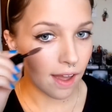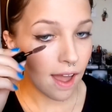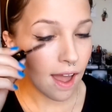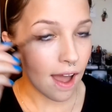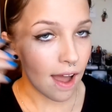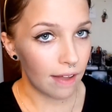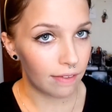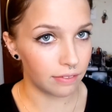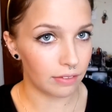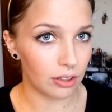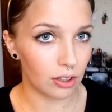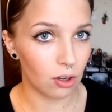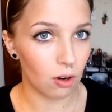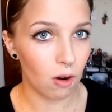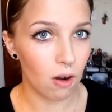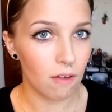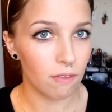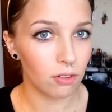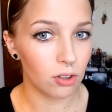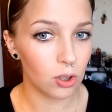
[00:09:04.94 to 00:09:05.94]
and then go
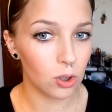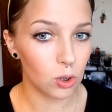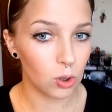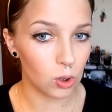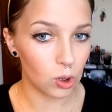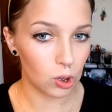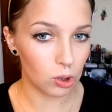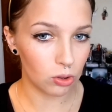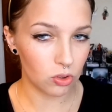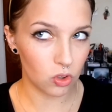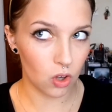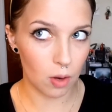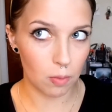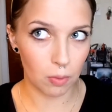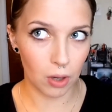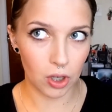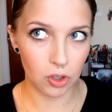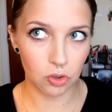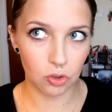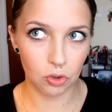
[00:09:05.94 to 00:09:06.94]
over it. So I
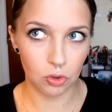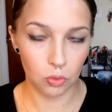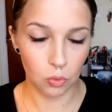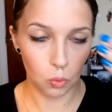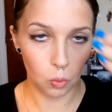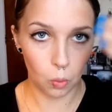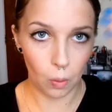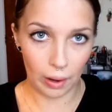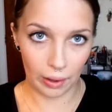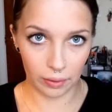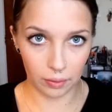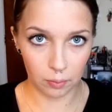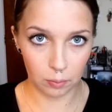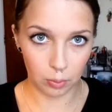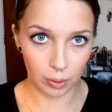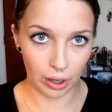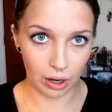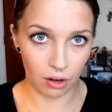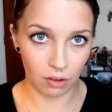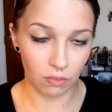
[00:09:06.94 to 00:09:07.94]
might do one
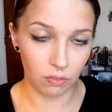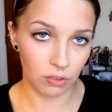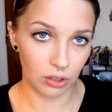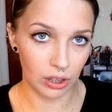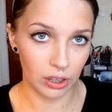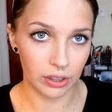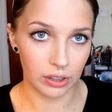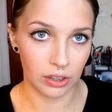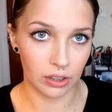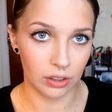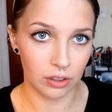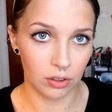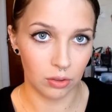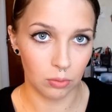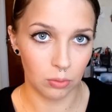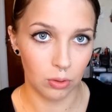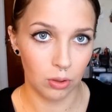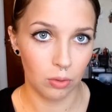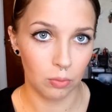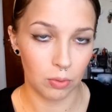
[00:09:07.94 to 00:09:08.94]
brow, fill it
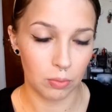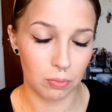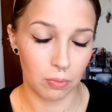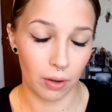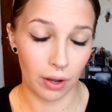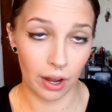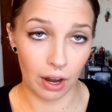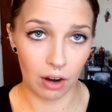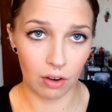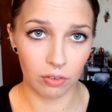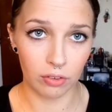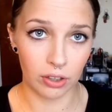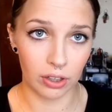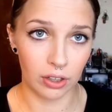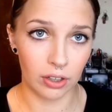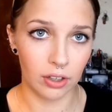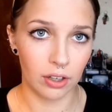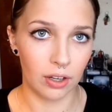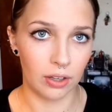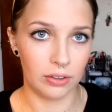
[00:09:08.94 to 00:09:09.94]
in with my e.l.f.
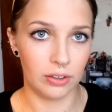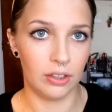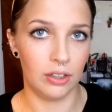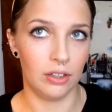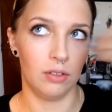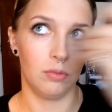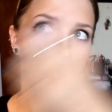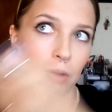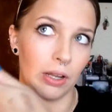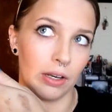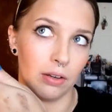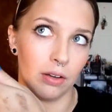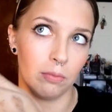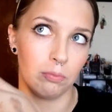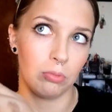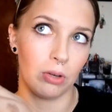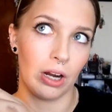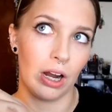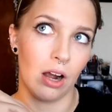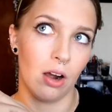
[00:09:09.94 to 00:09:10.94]
kit, and then one
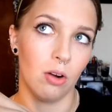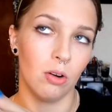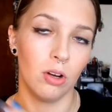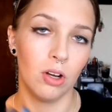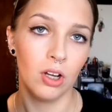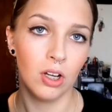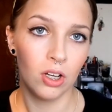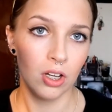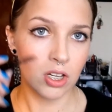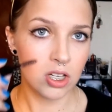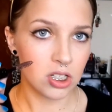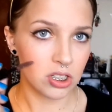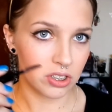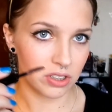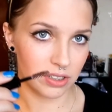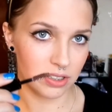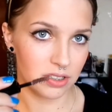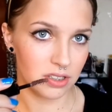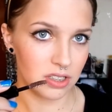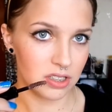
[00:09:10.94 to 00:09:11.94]
brow
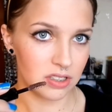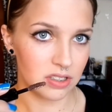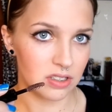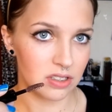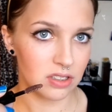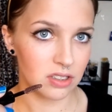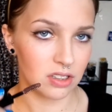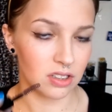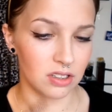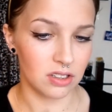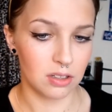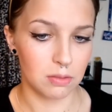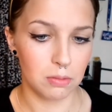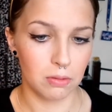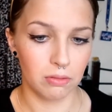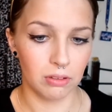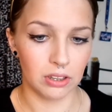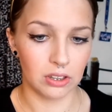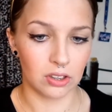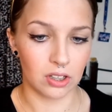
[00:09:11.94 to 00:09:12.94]
just this, because it'd be
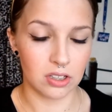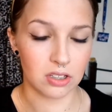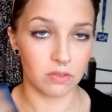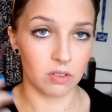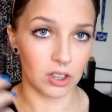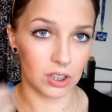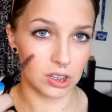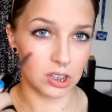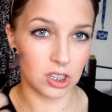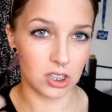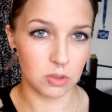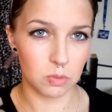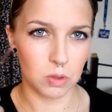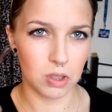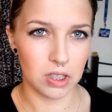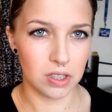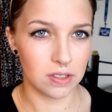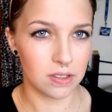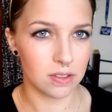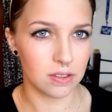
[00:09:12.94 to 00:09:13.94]
really nice if I could just wear
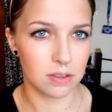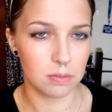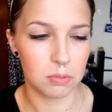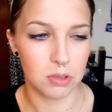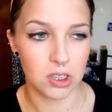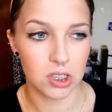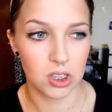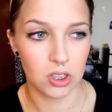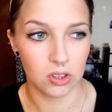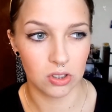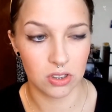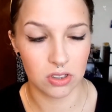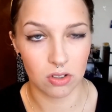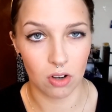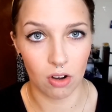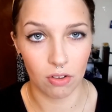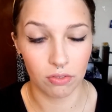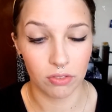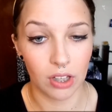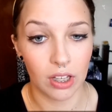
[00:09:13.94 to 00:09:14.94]
this, especially on
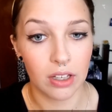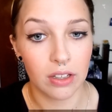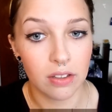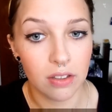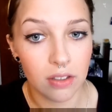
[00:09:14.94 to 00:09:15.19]
off days.